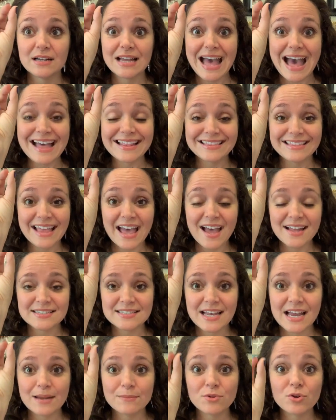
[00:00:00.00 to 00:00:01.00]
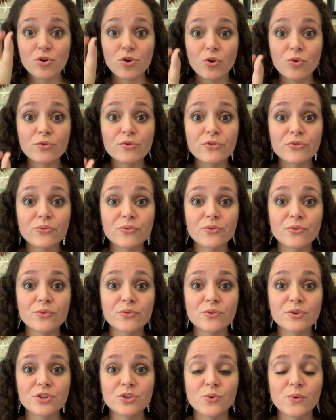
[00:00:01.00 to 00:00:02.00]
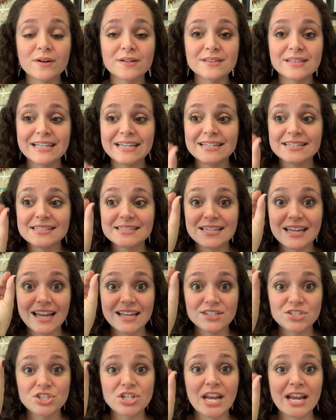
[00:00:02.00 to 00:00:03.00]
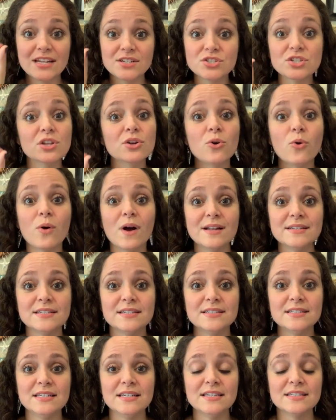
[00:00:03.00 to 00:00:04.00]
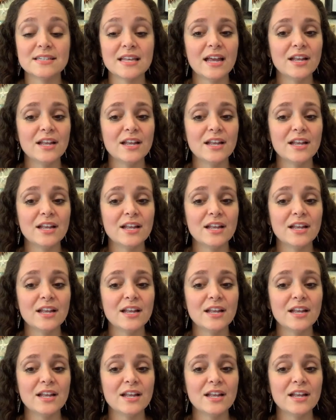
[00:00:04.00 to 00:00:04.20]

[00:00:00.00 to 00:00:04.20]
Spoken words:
at that time, go through your list and change the quantities.